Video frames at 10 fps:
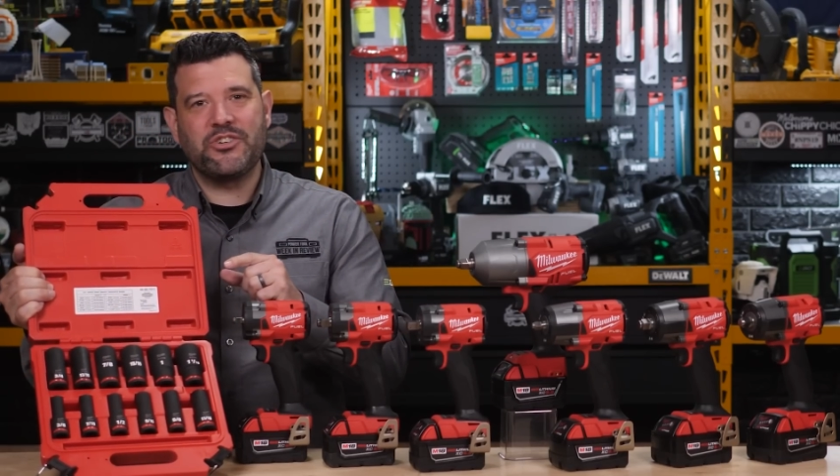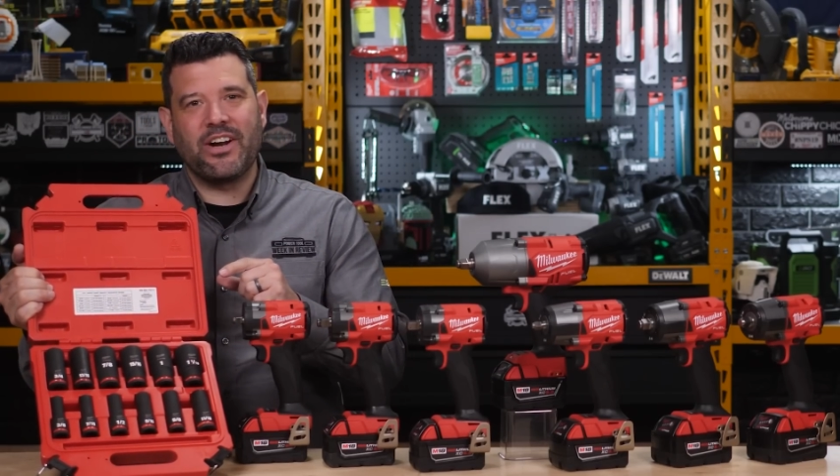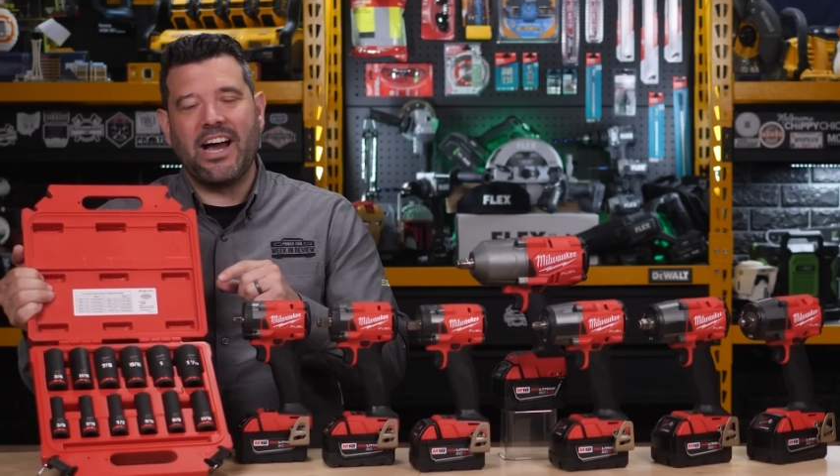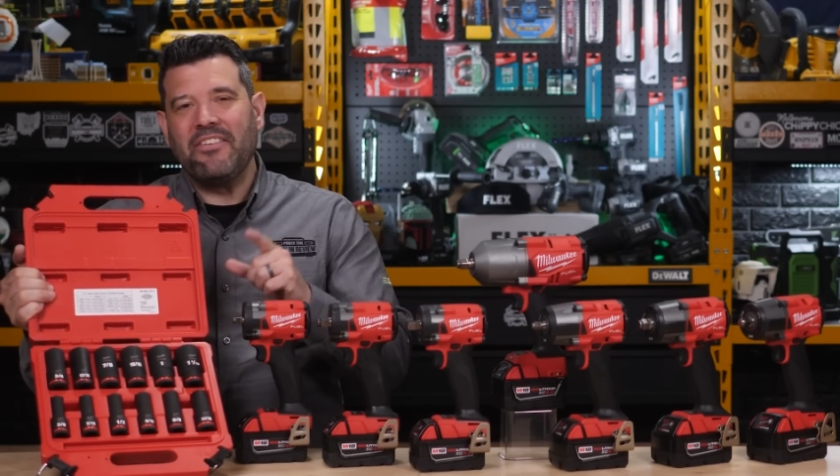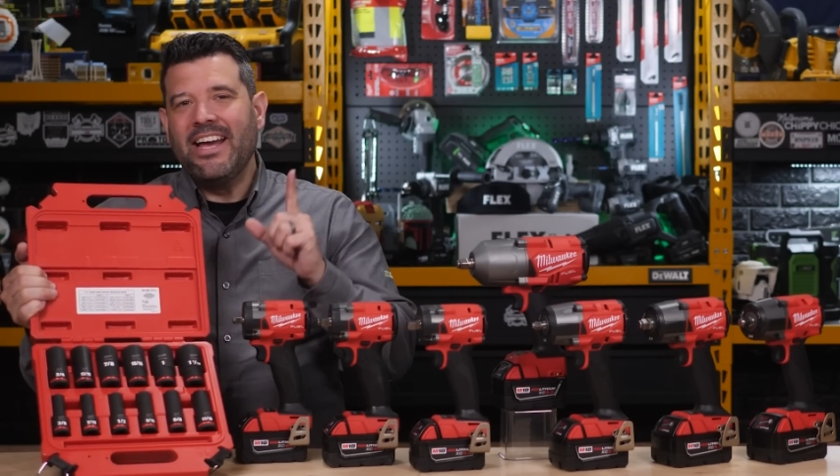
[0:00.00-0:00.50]

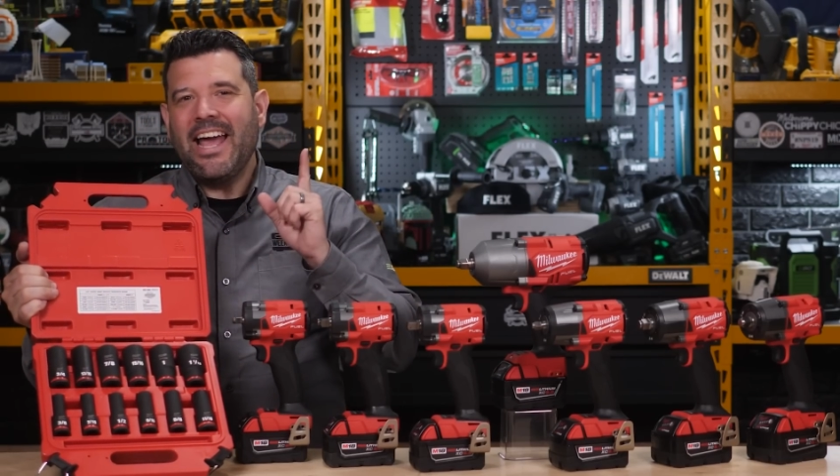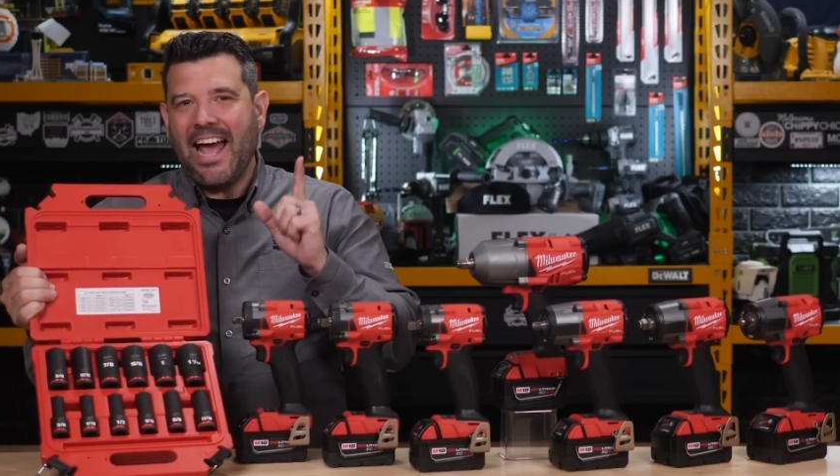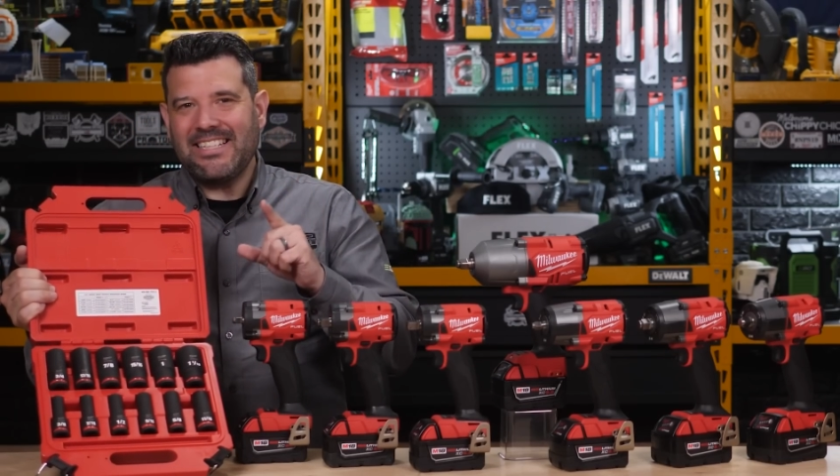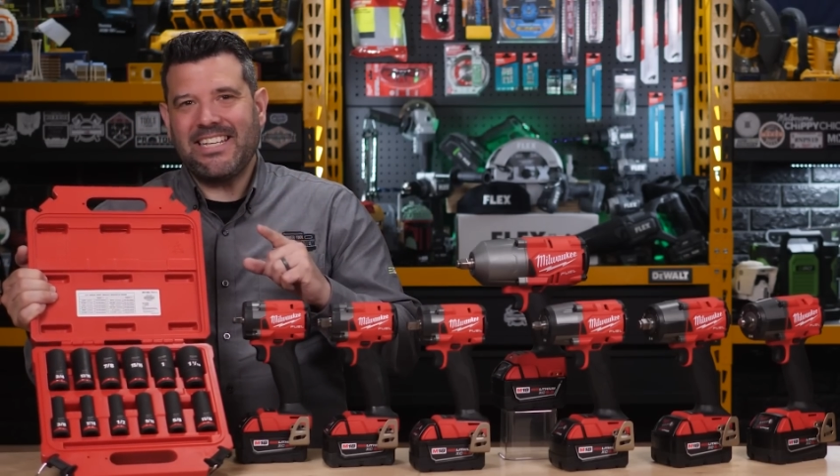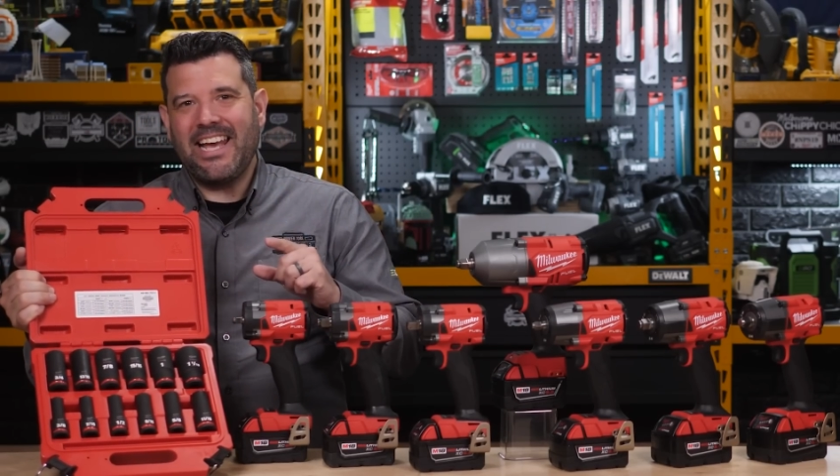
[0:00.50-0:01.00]
drive
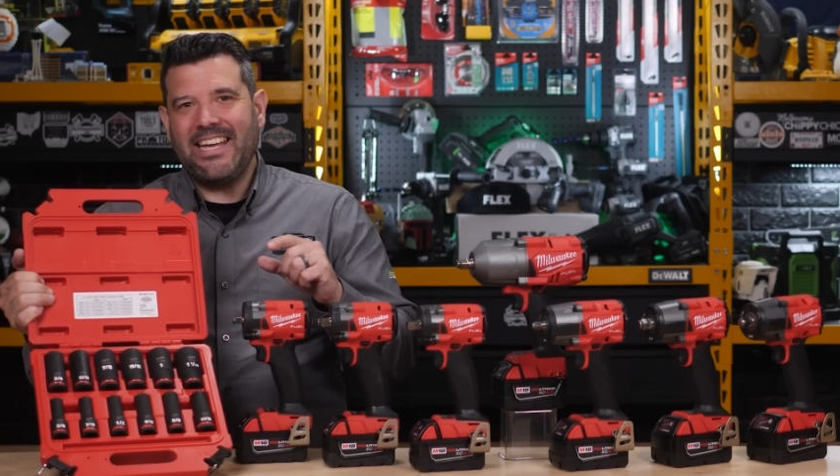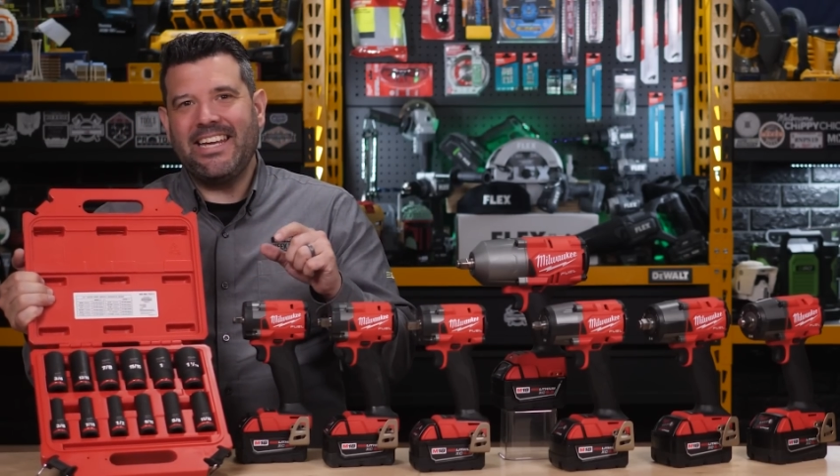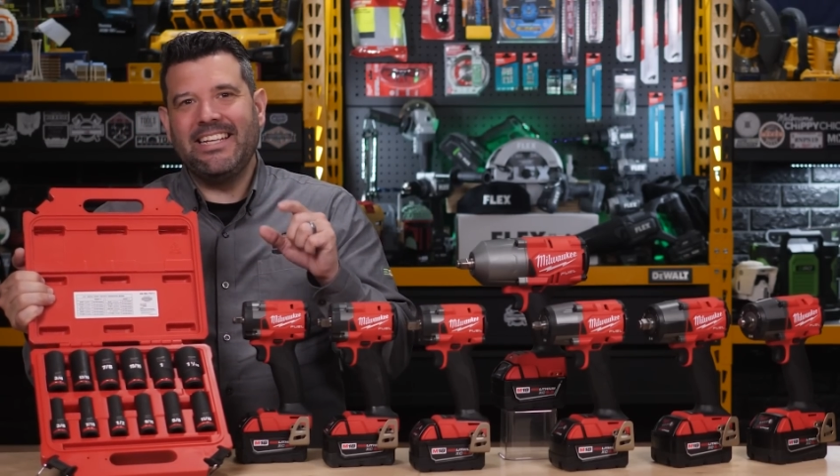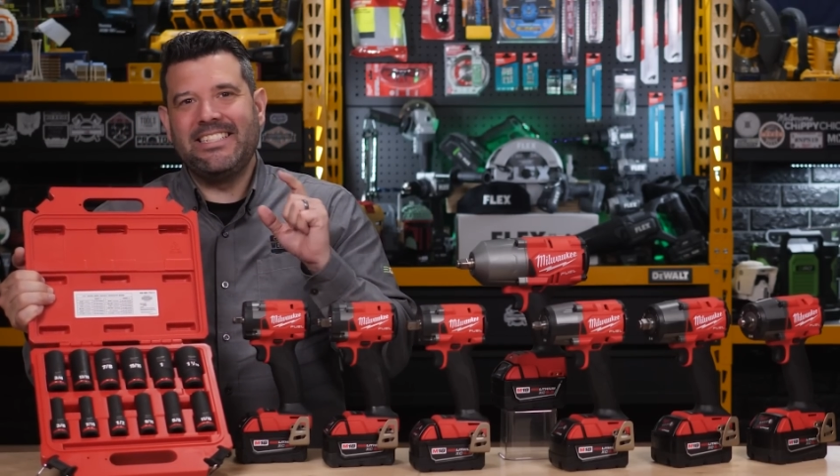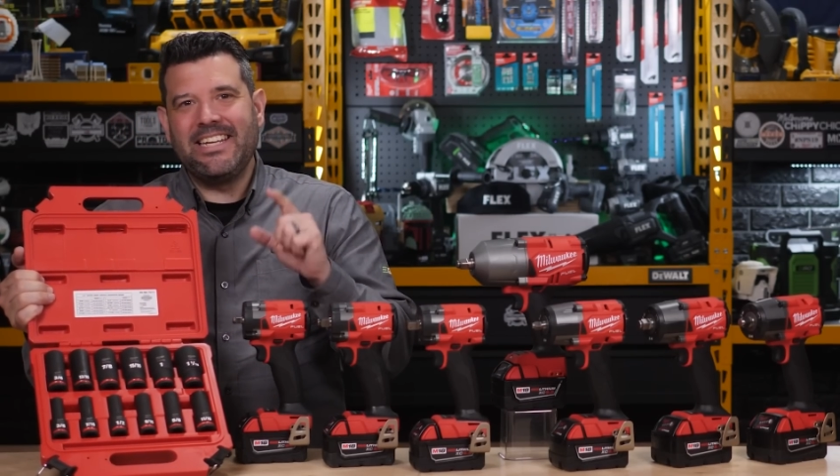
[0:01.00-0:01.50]

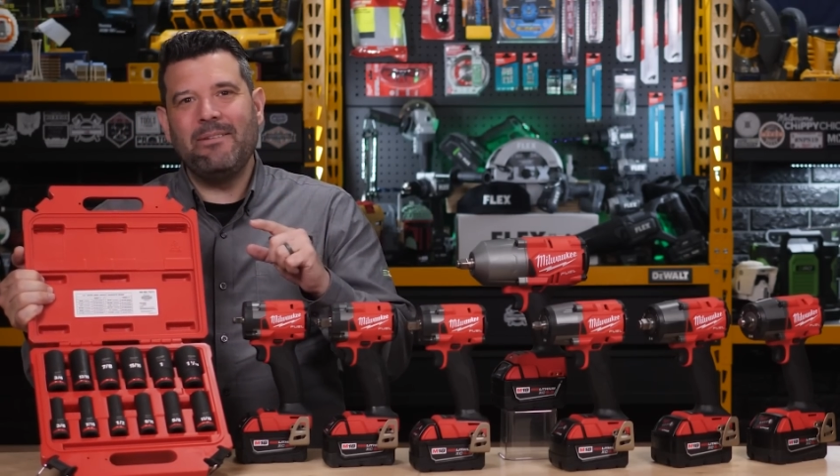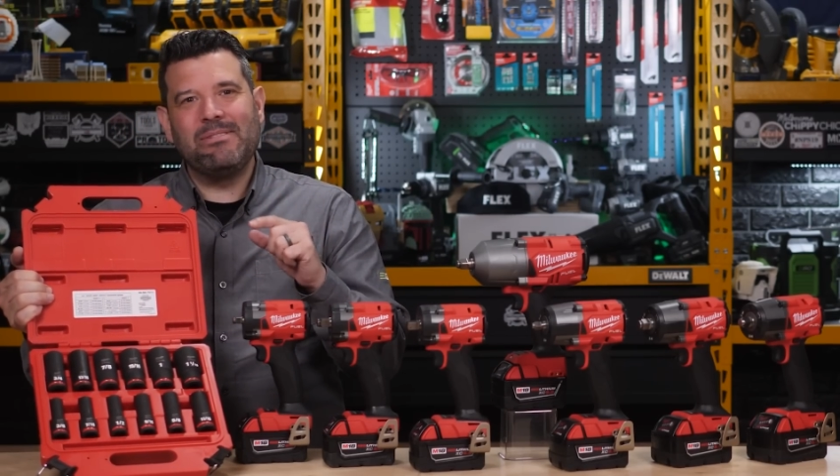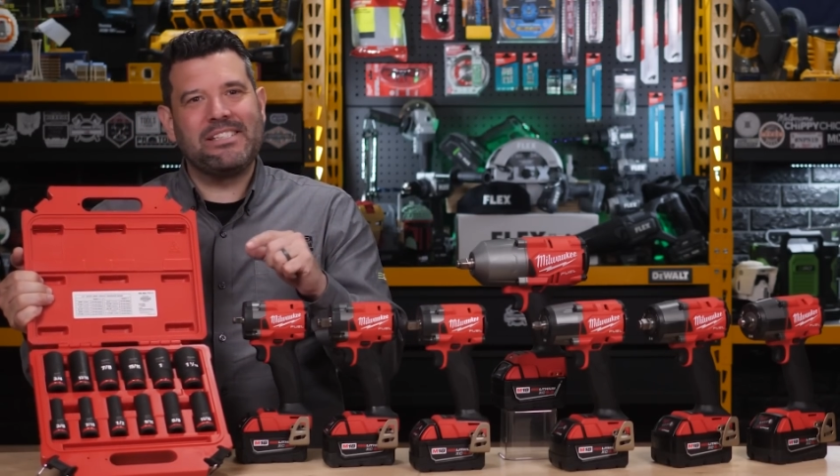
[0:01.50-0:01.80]
SAE Deep